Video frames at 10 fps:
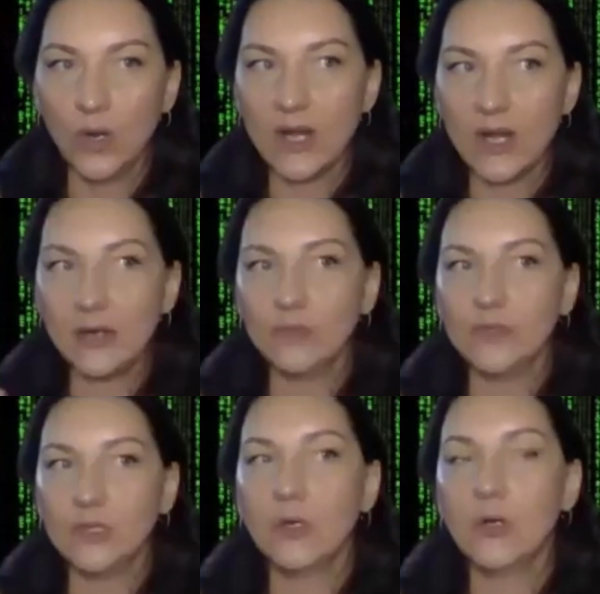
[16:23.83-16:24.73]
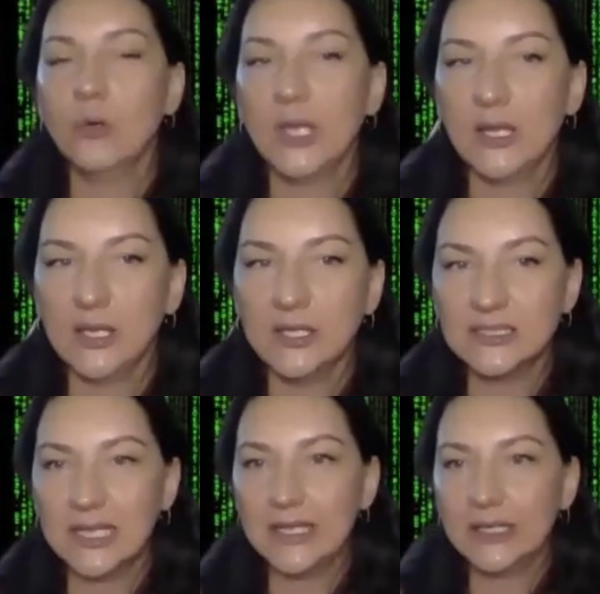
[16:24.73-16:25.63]
where I could feel, oh, okay,
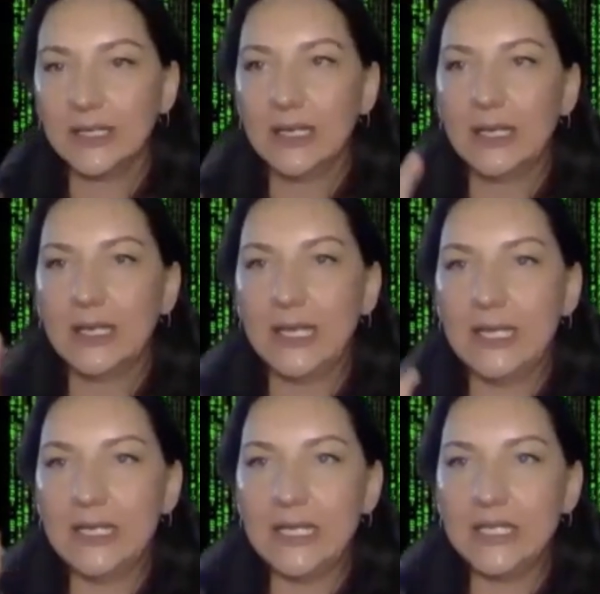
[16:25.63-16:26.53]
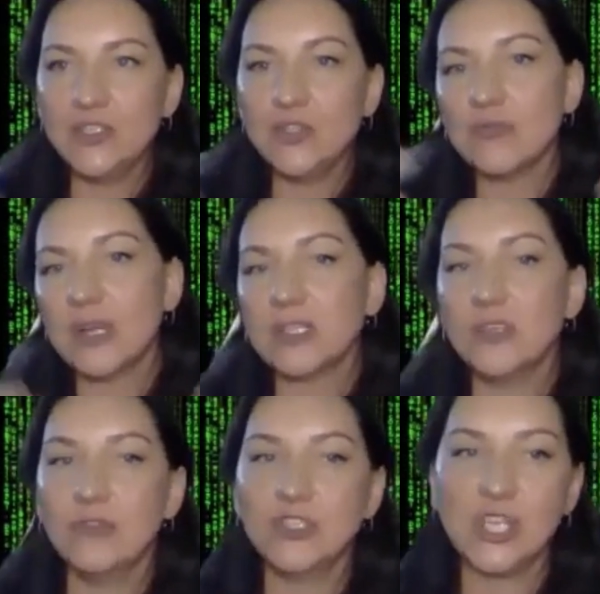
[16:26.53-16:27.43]
it's like an
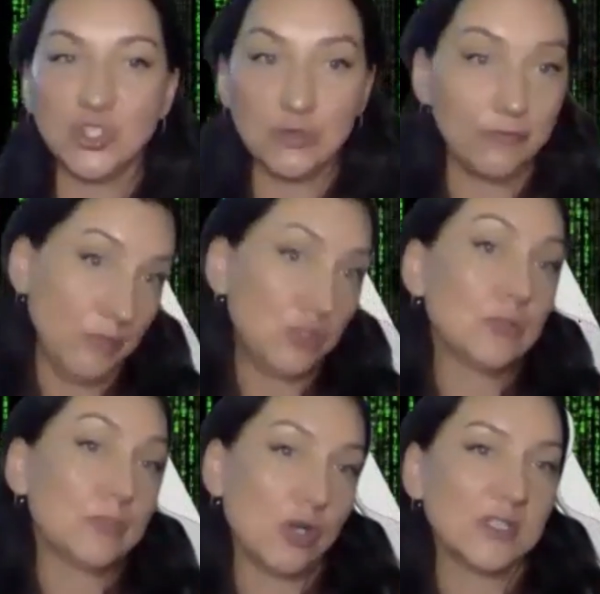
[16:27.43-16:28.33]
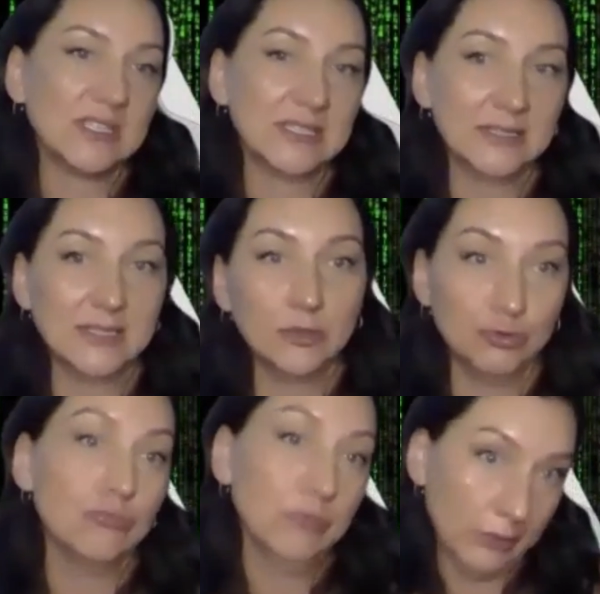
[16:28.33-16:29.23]
indirect invitation for me to process and say,
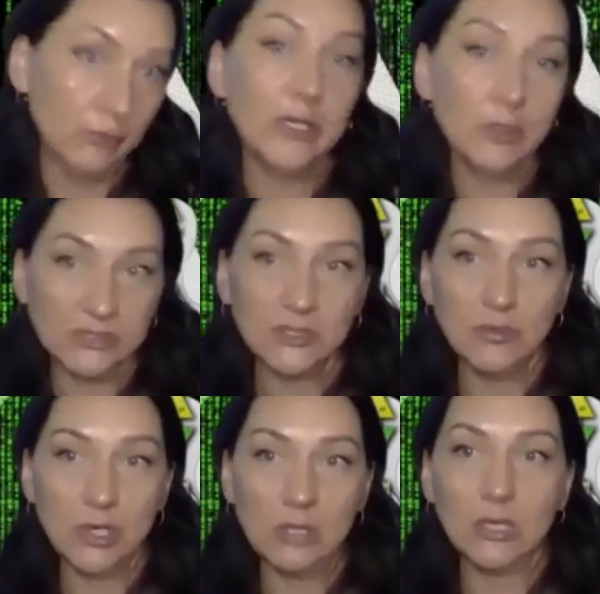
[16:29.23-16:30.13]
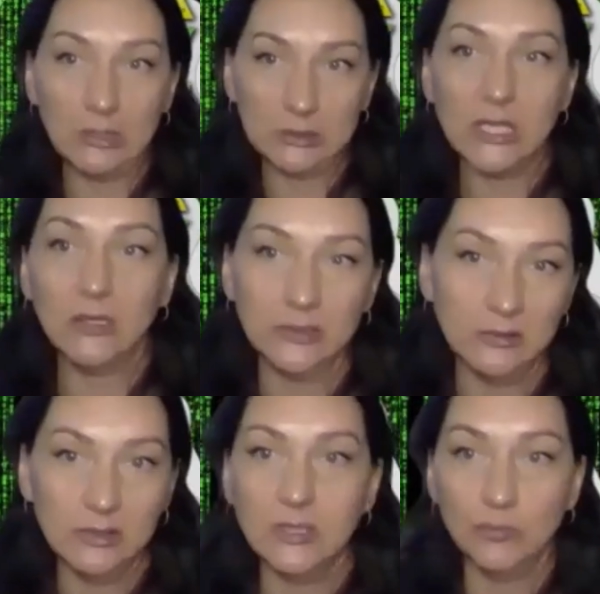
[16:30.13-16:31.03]
do you really want to know what's going on? I'll tell
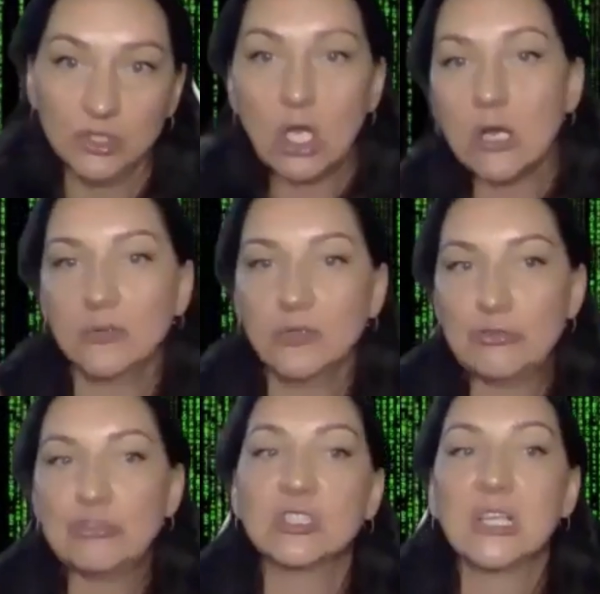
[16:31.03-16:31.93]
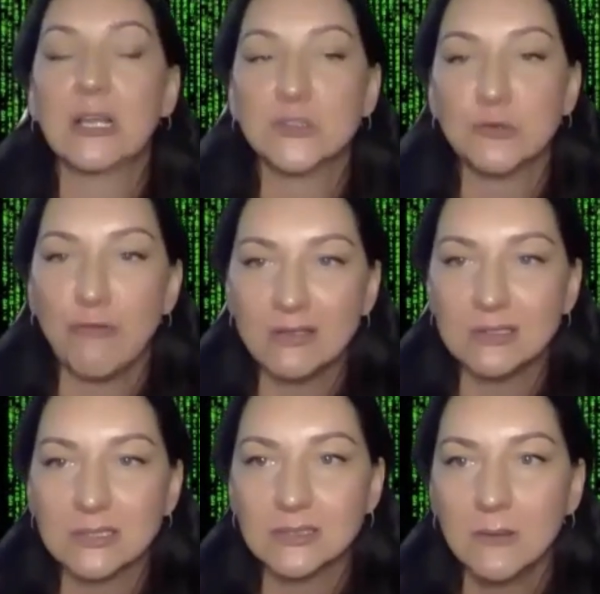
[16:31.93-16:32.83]
you. And then we talk, we need just like as
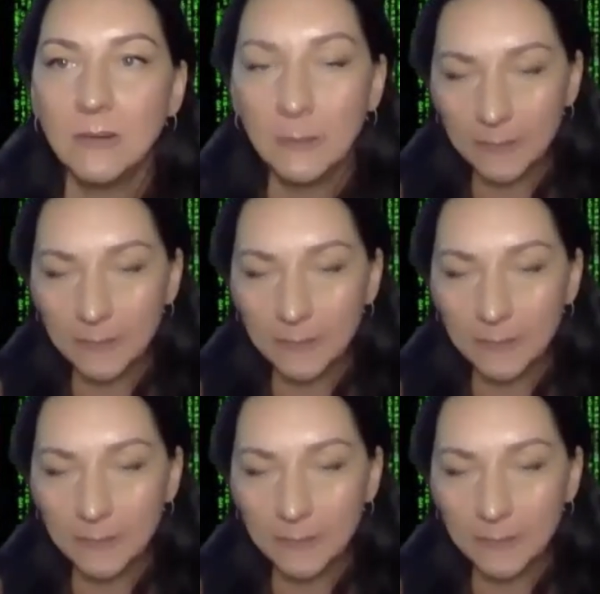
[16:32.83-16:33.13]
friends.